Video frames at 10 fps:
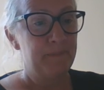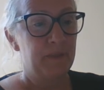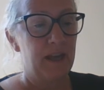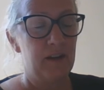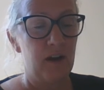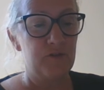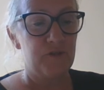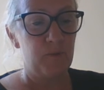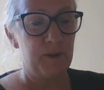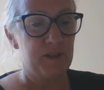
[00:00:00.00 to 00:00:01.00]
And after
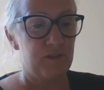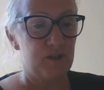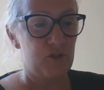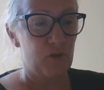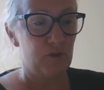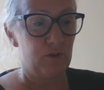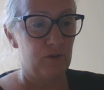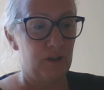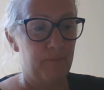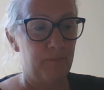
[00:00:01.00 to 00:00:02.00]
a bit of
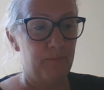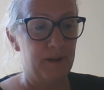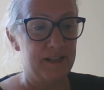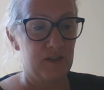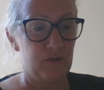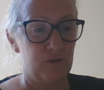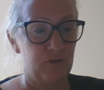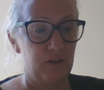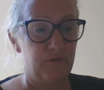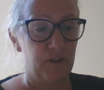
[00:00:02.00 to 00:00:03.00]
historical and
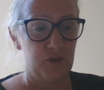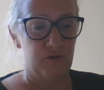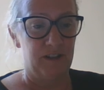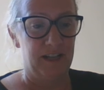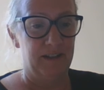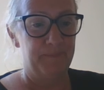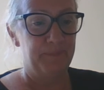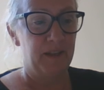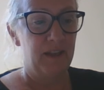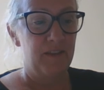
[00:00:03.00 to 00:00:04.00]
political puffery,
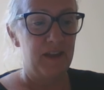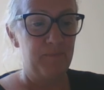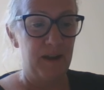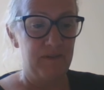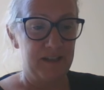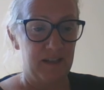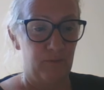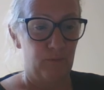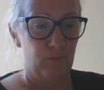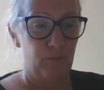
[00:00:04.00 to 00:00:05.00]
they buried him,
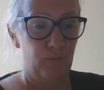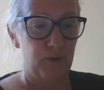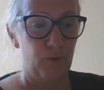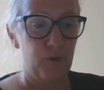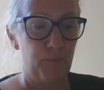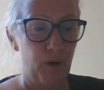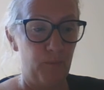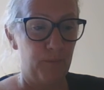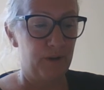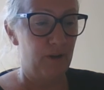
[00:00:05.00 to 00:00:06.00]
with all the
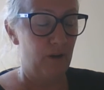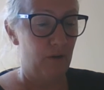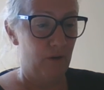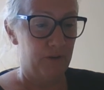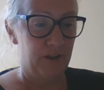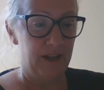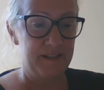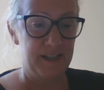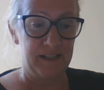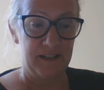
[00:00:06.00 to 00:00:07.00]
pomp and honour and
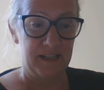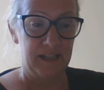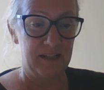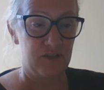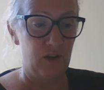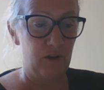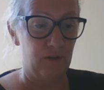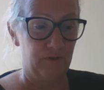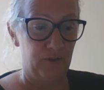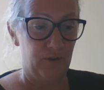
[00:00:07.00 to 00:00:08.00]
dignity he'd so
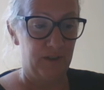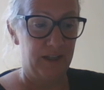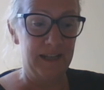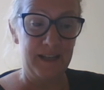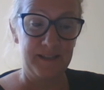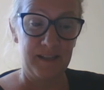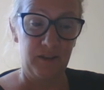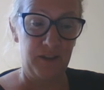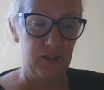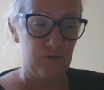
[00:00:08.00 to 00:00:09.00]
longed for, in Leicester
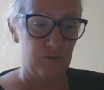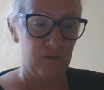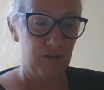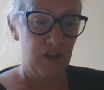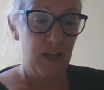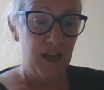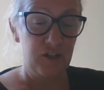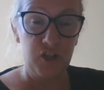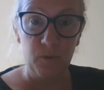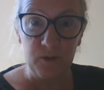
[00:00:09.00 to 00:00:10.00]
Cathedral. And
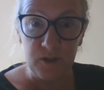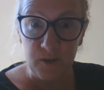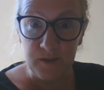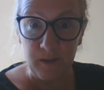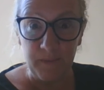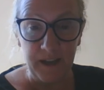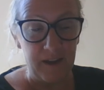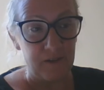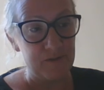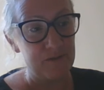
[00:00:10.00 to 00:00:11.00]
do you want to know something
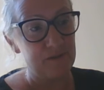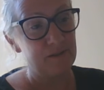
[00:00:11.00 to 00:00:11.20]
else?